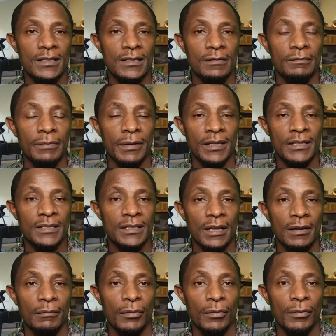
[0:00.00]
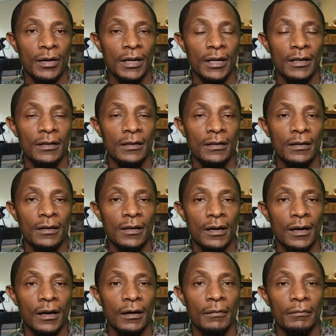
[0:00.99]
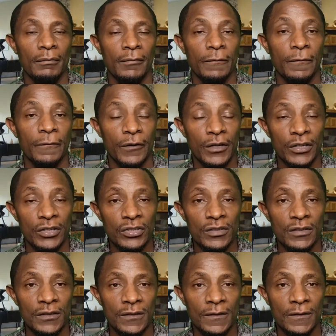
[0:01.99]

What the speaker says: the best and modern fridge,